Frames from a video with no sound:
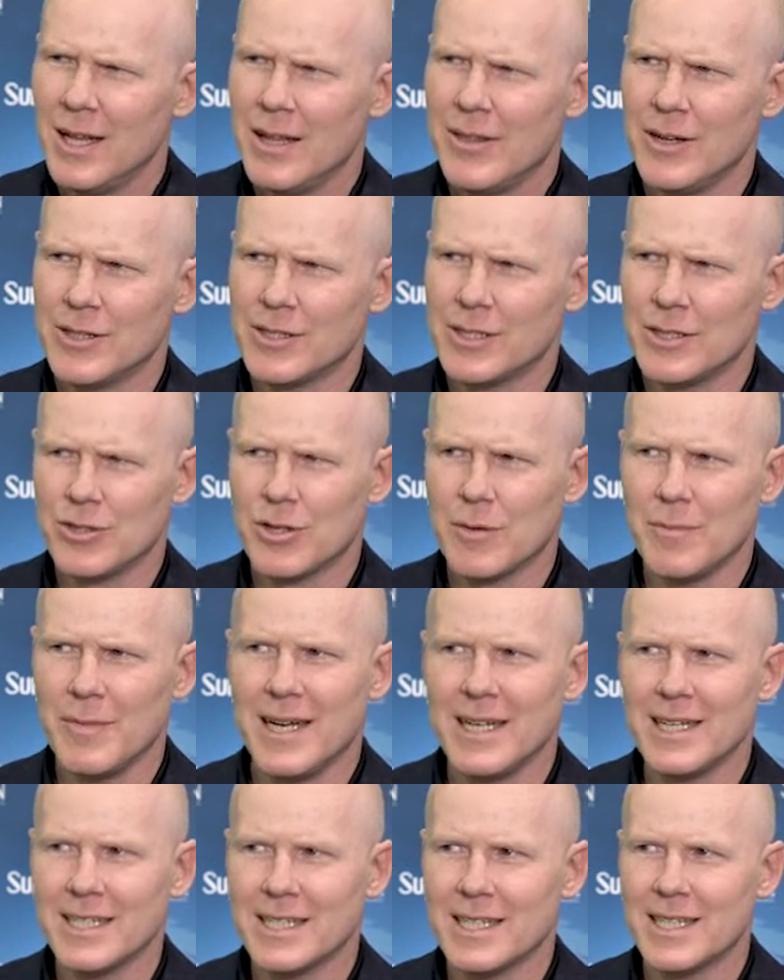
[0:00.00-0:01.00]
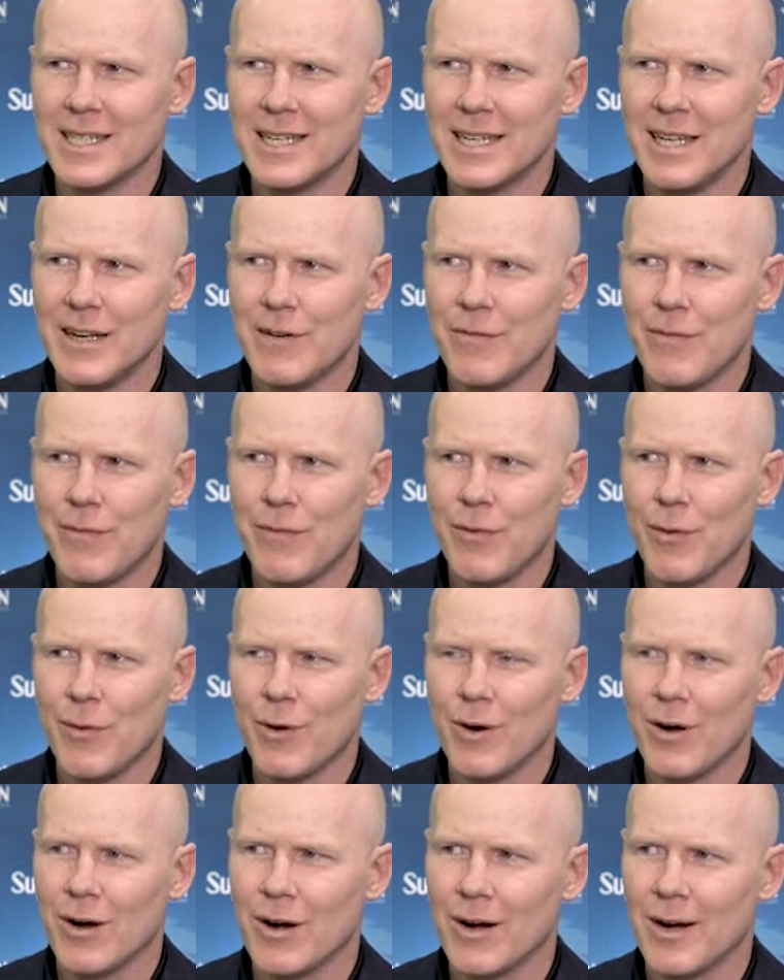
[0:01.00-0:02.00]
There's a tremendous need
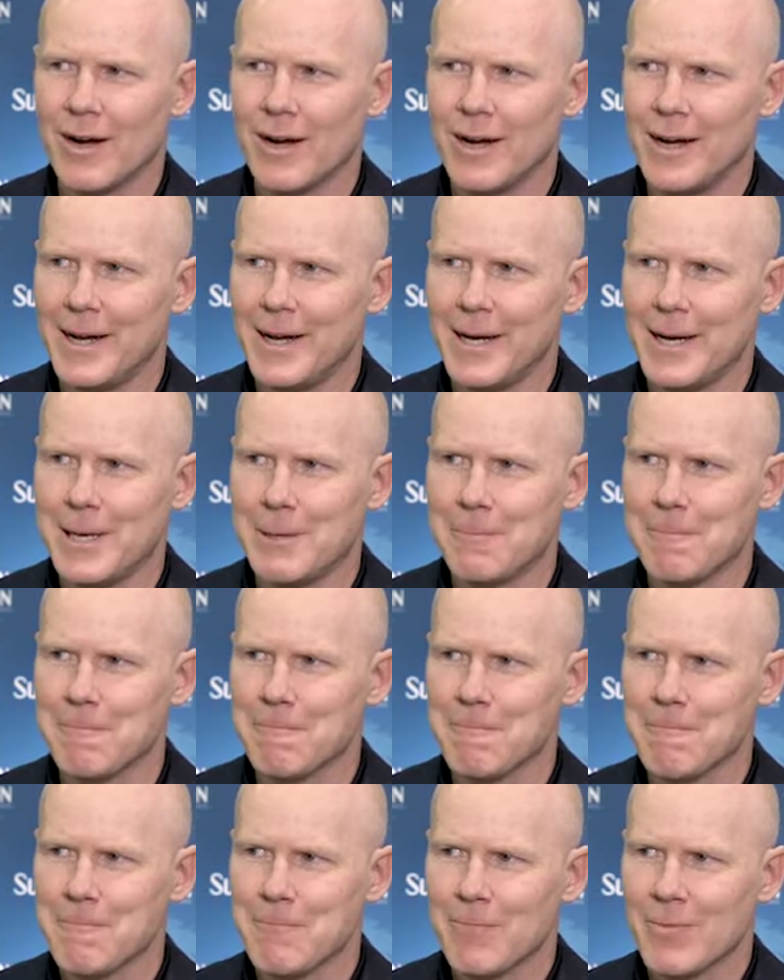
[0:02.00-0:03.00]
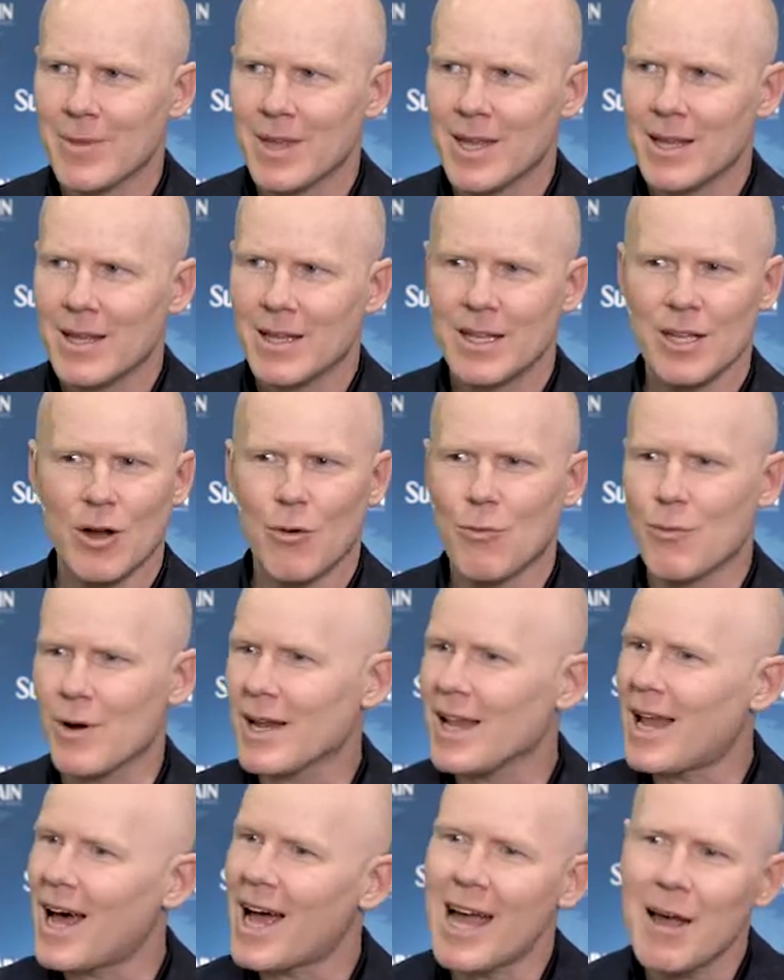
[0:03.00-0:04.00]
for
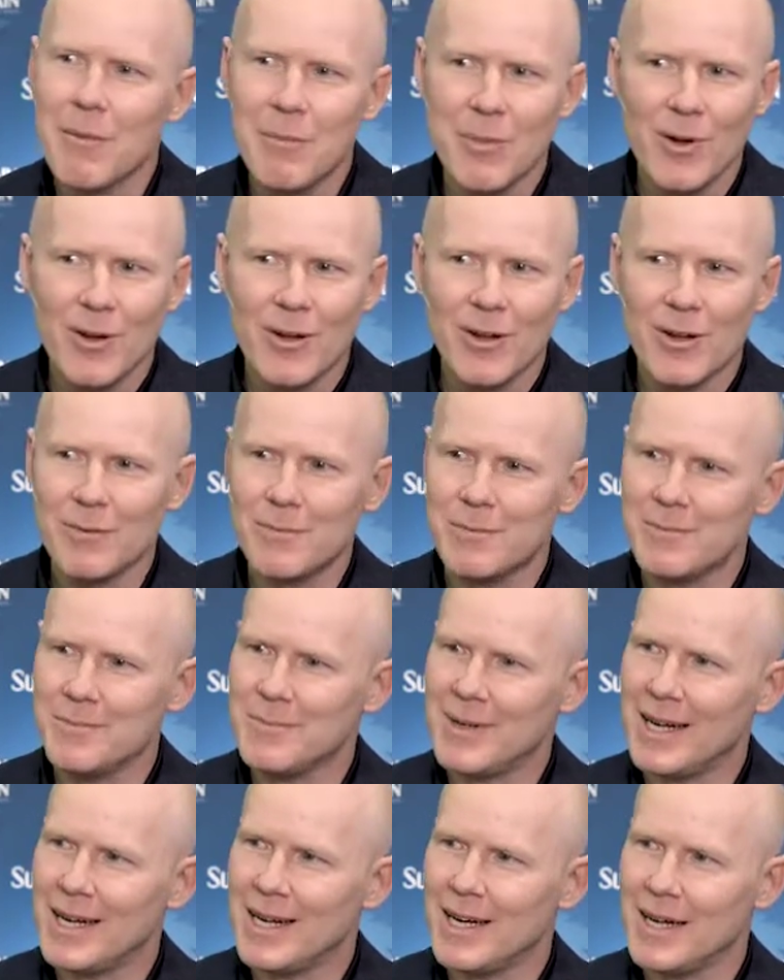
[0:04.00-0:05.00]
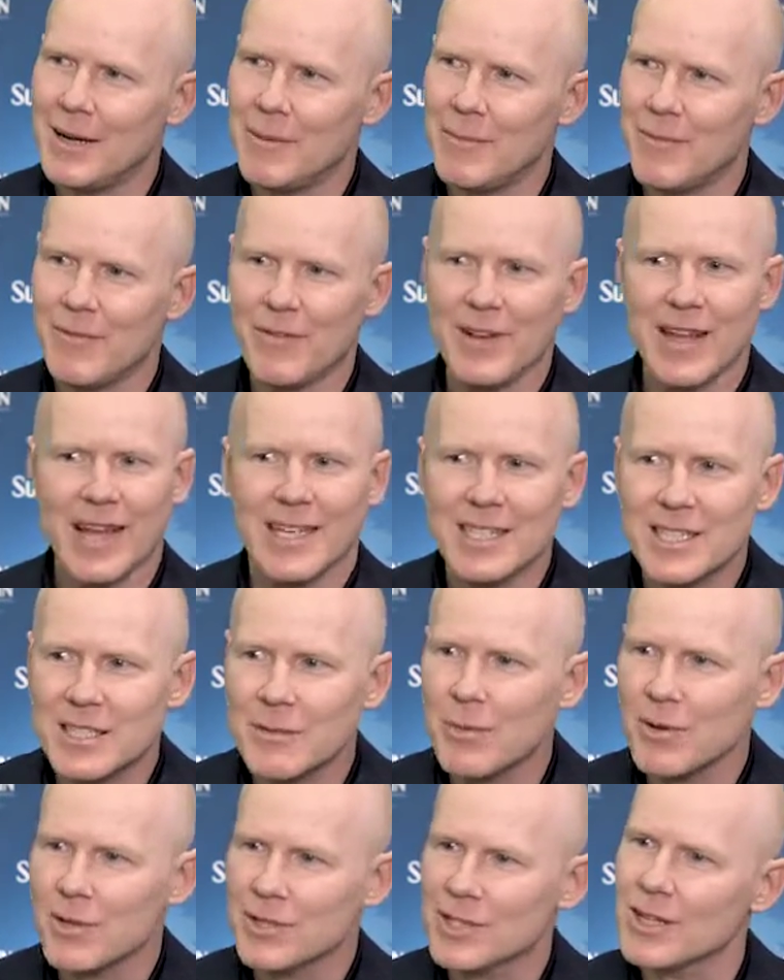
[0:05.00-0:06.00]
reliable,
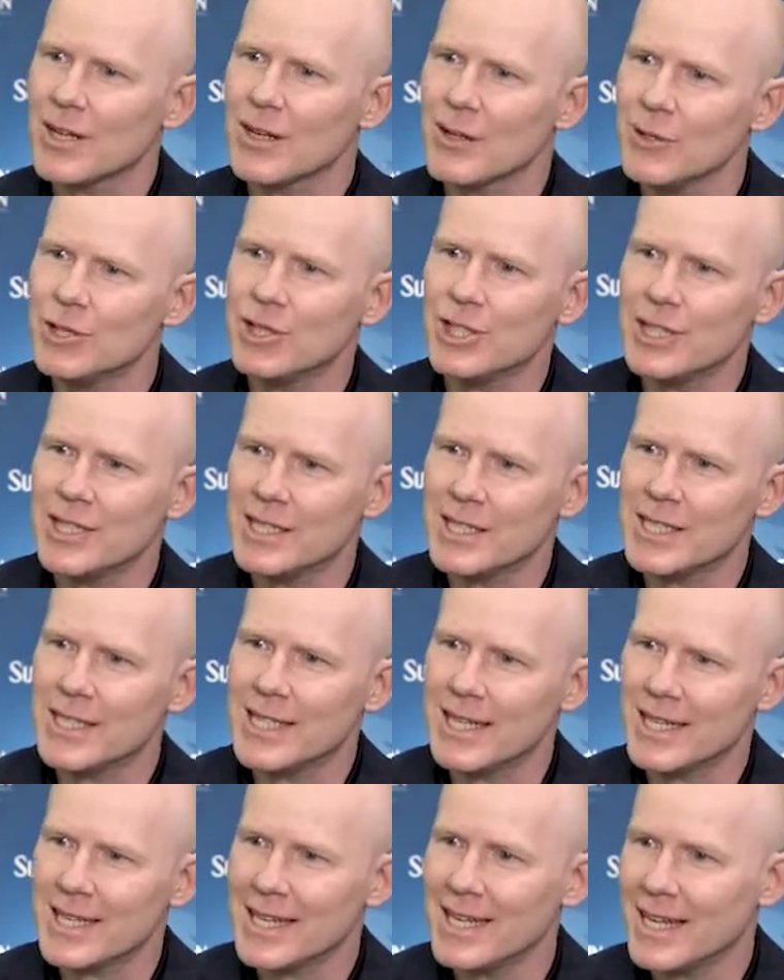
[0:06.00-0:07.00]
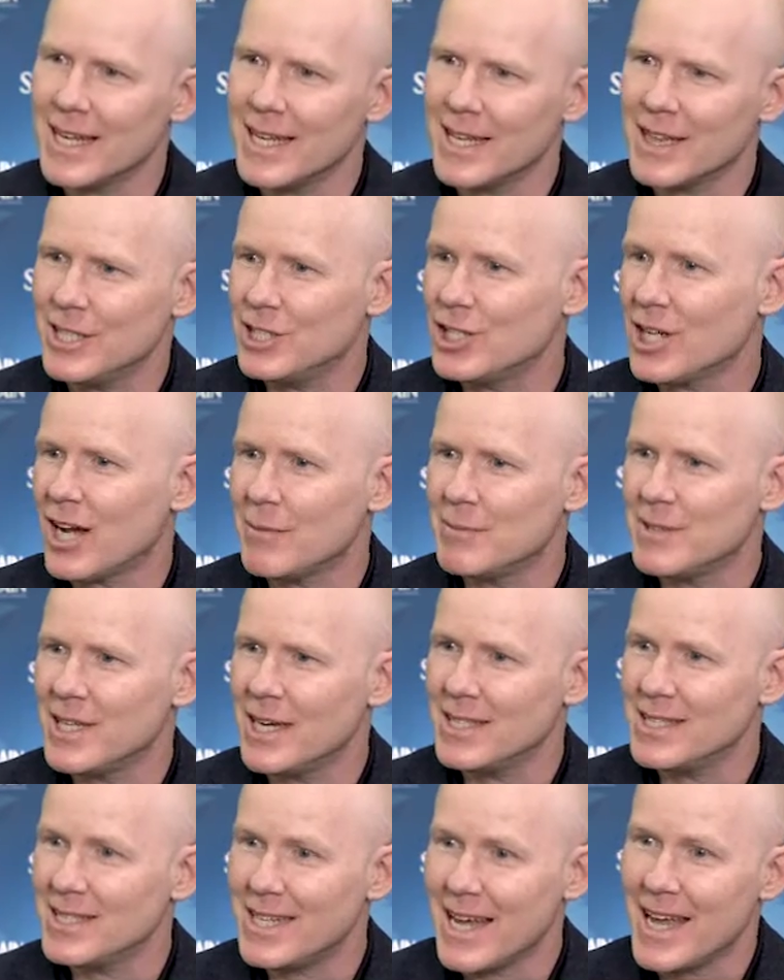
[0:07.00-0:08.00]
flexible solutions that can get the job
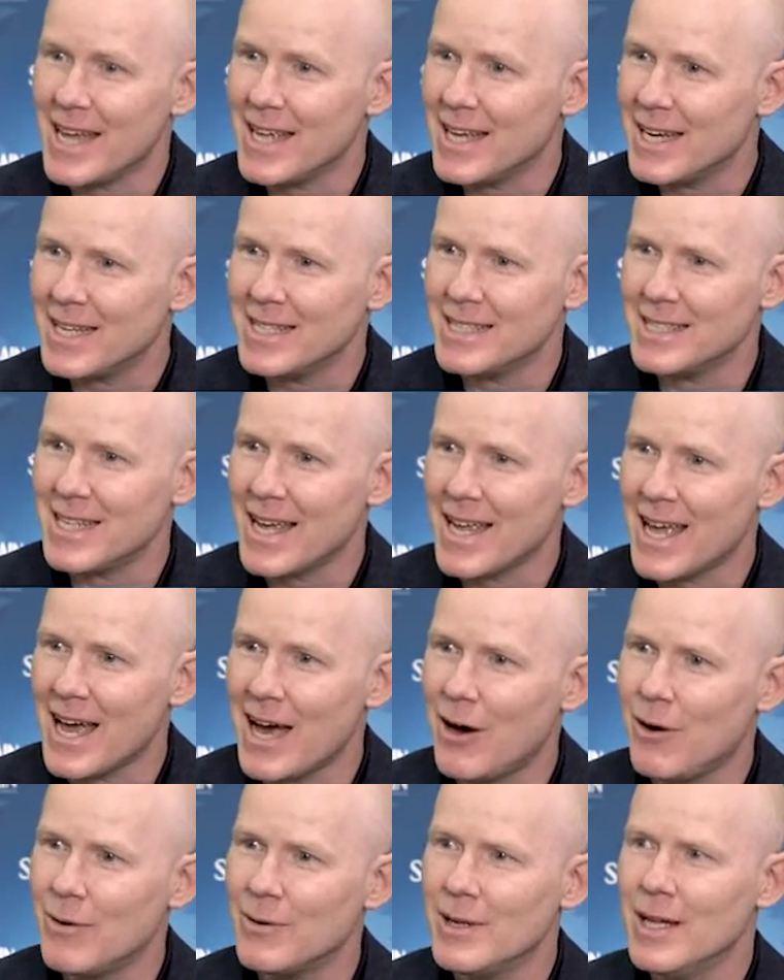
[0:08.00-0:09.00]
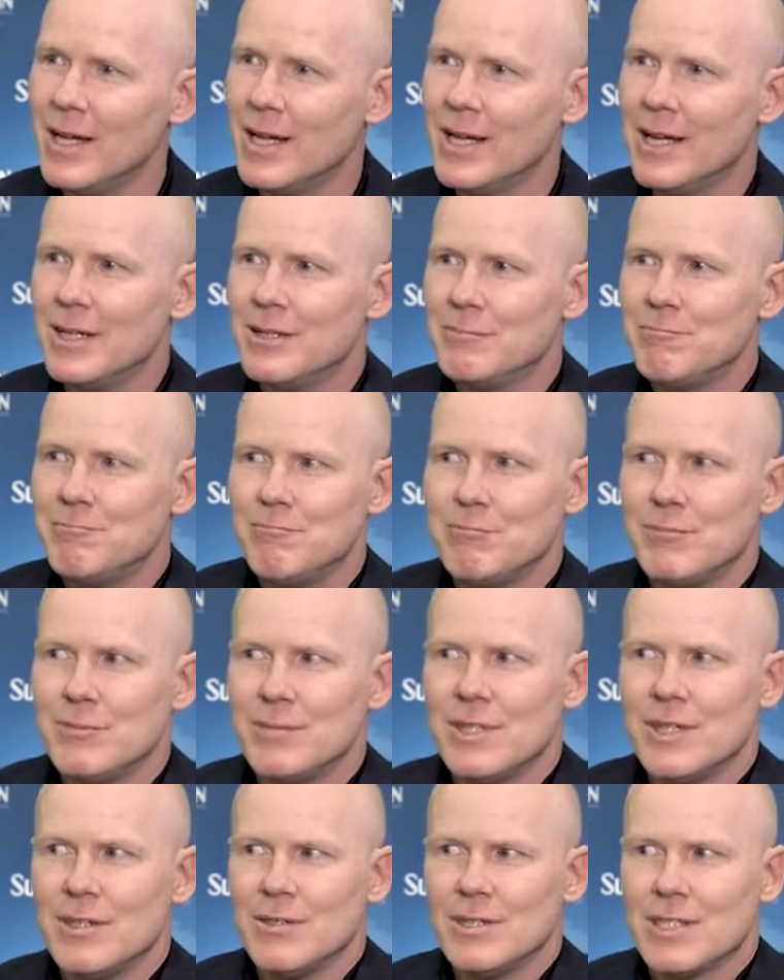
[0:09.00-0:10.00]
done day in and day out.
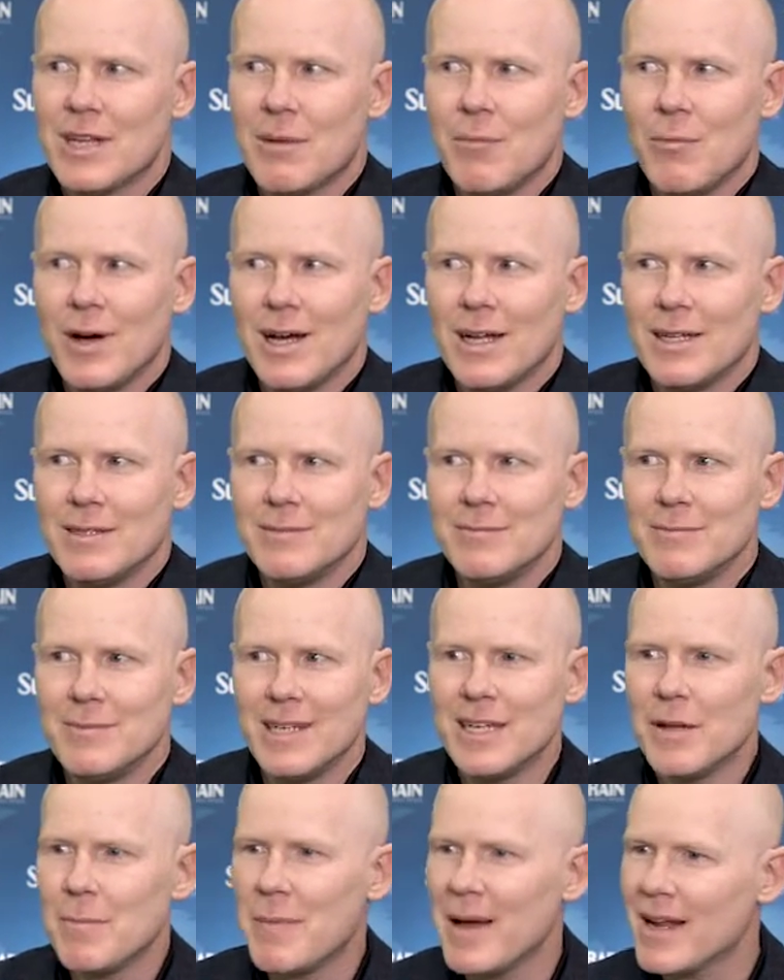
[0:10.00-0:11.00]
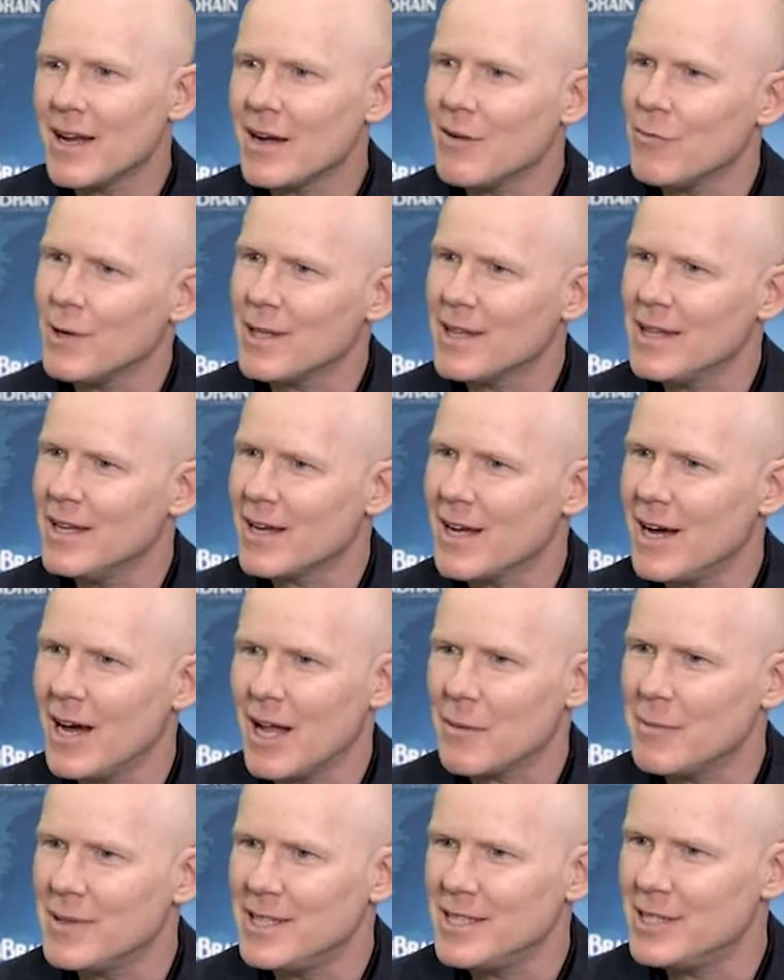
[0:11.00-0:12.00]
Somewhat independent of what the
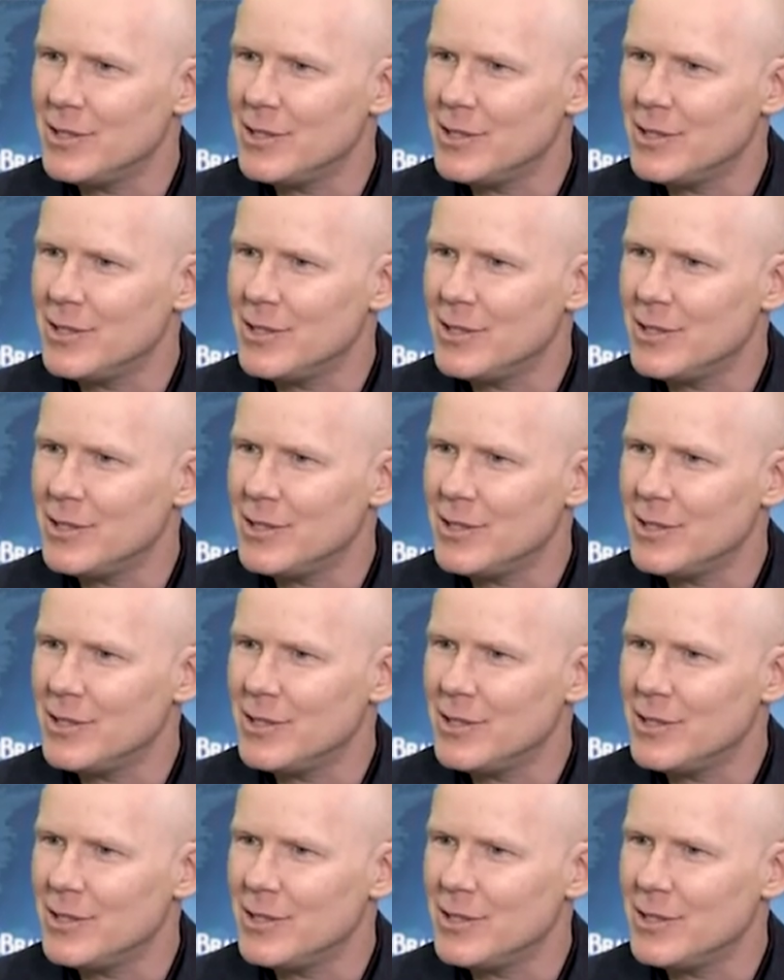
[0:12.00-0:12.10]
economy is